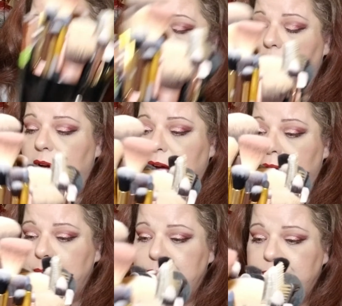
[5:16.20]
I
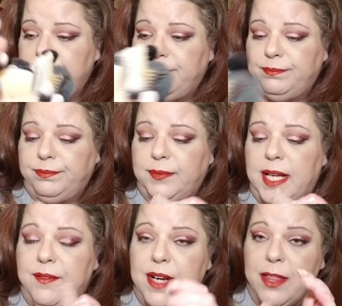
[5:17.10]
have
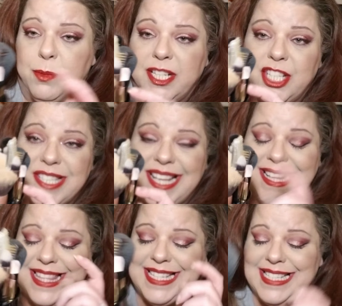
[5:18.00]
another one just like
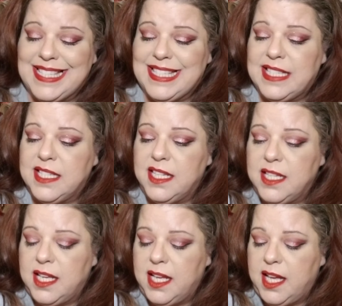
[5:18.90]
this,
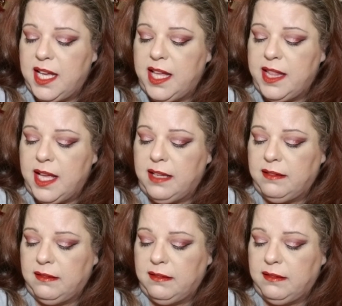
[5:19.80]
and then